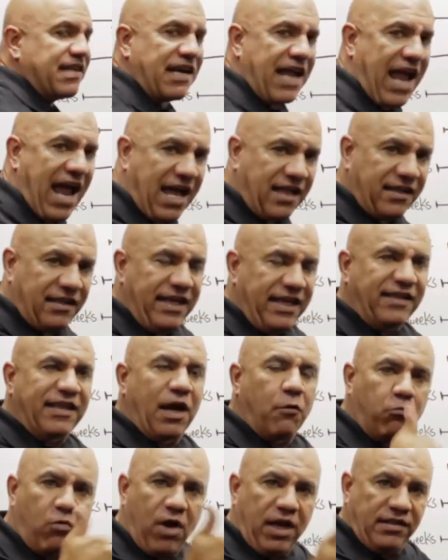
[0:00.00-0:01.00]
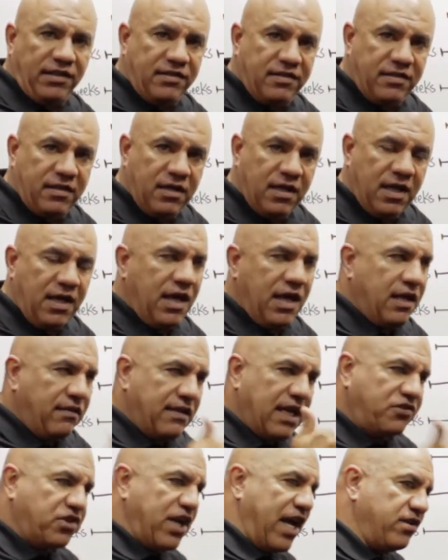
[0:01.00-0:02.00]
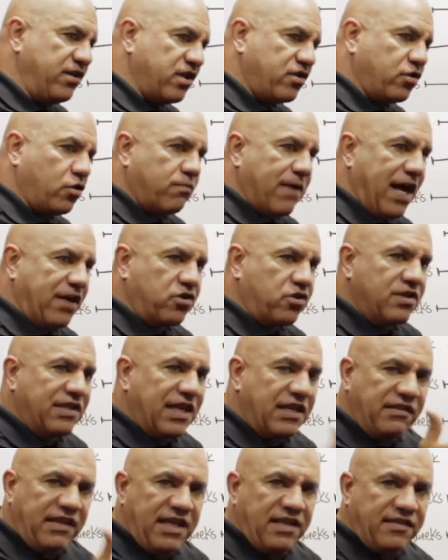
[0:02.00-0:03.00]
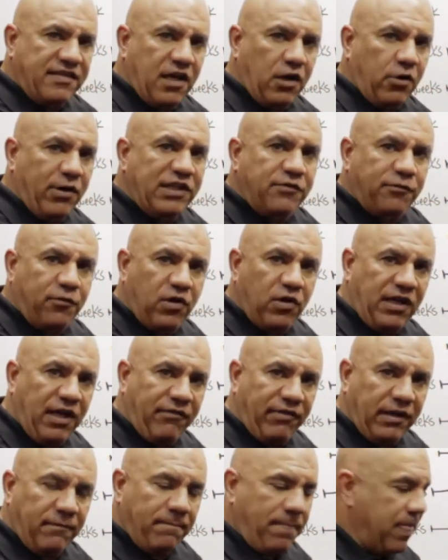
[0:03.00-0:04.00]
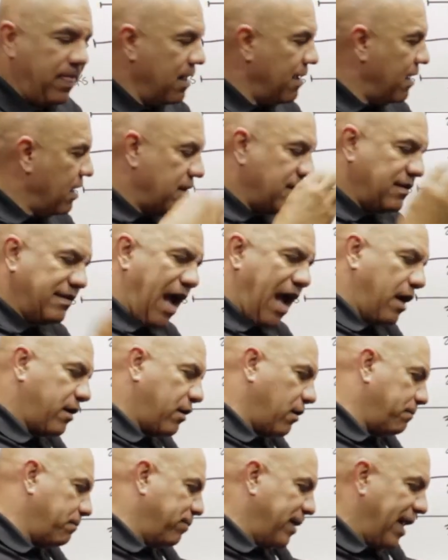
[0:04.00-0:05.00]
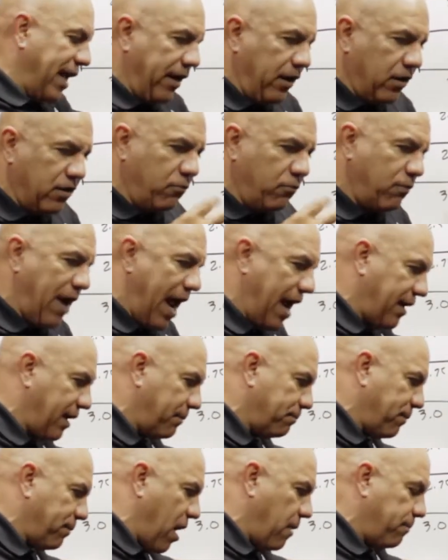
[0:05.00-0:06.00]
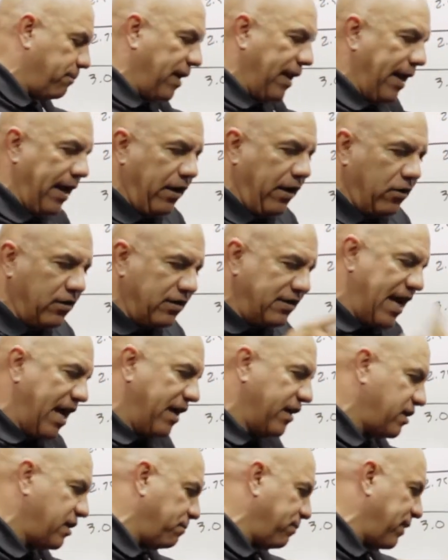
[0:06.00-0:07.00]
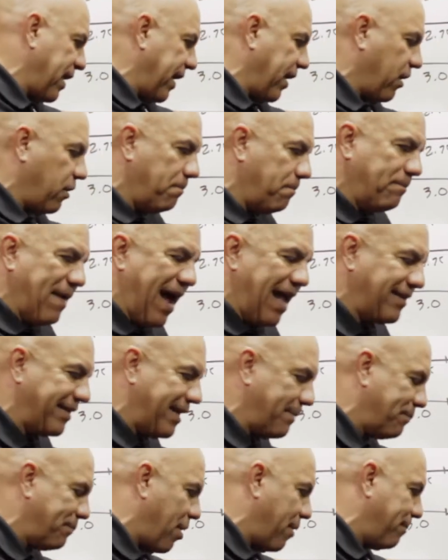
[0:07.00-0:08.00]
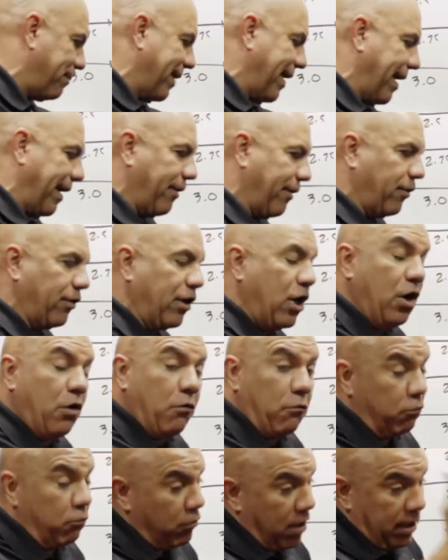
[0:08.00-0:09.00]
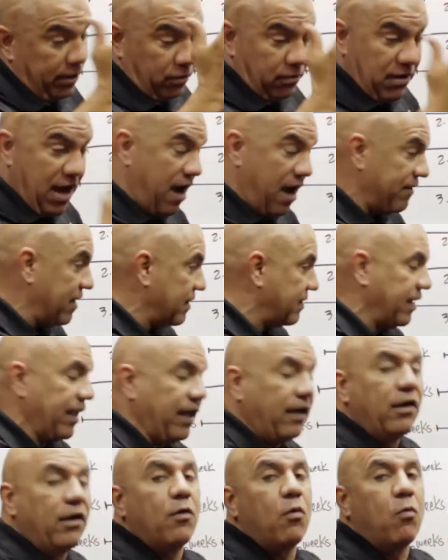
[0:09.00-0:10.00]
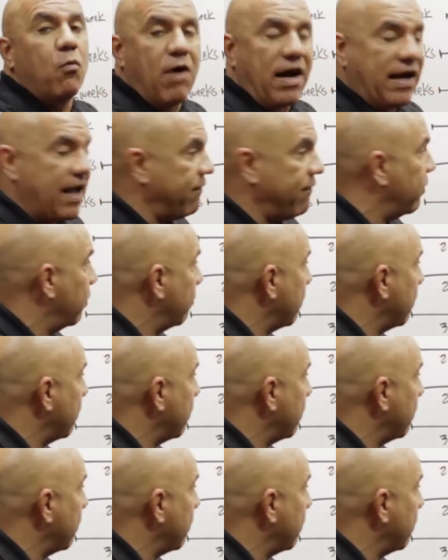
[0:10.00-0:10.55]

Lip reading: an athlete that runs, that changes directions and decelerates for a living. Soccer player, racquetball player, tennis player, basketball player, runner, obviously, whatever,